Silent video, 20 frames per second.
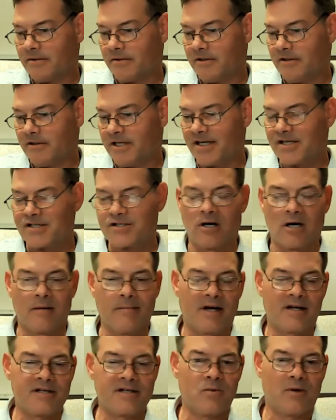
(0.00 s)
get a
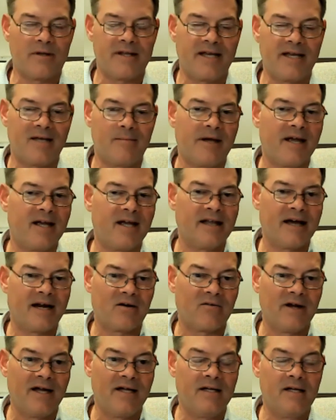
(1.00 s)
Starbucks, well, they can pay a lot of
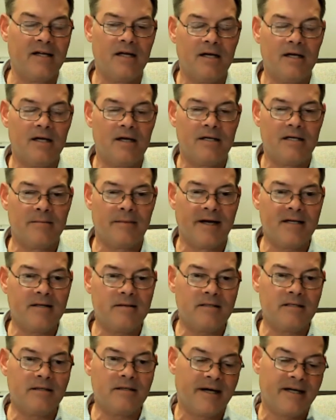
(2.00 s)
rent. You
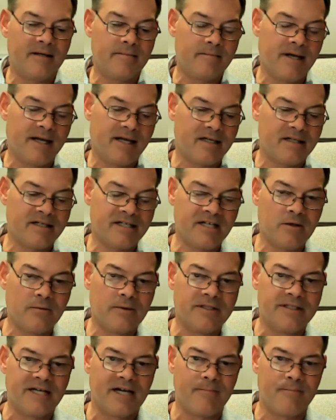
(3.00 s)
might make a deal
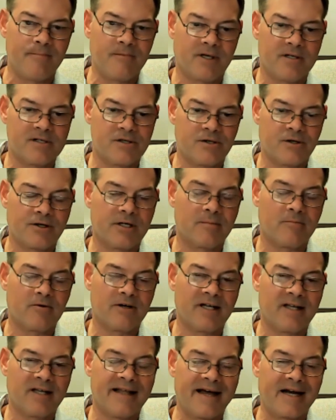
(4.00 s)
with them because they're going to bring
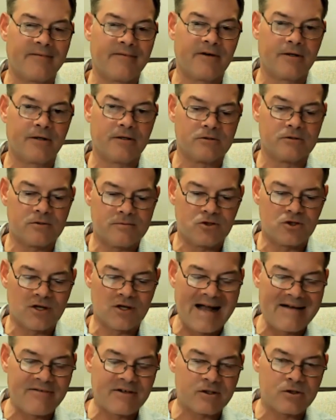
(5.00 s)
a lot of other
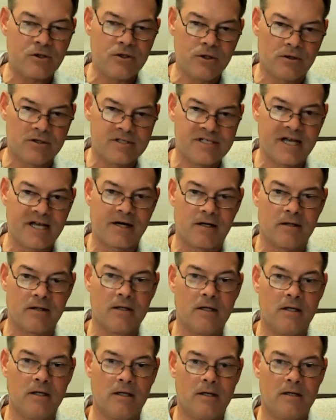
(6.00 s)
traffic to your center,
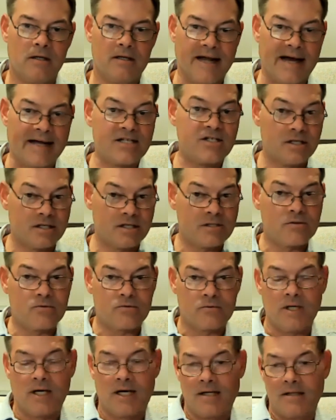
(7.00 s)
not just
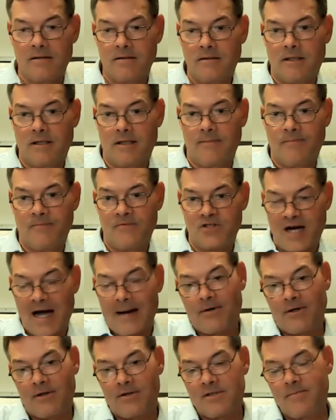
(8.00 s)

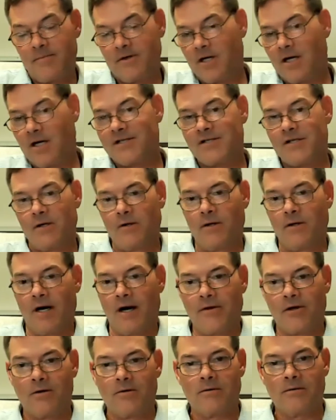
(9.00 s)
shoppers, but also
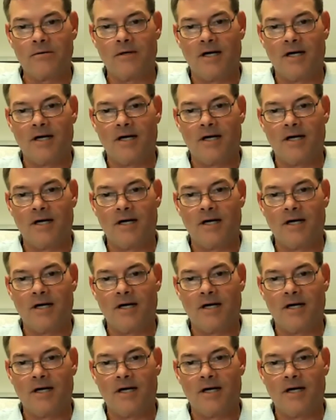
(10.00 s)
other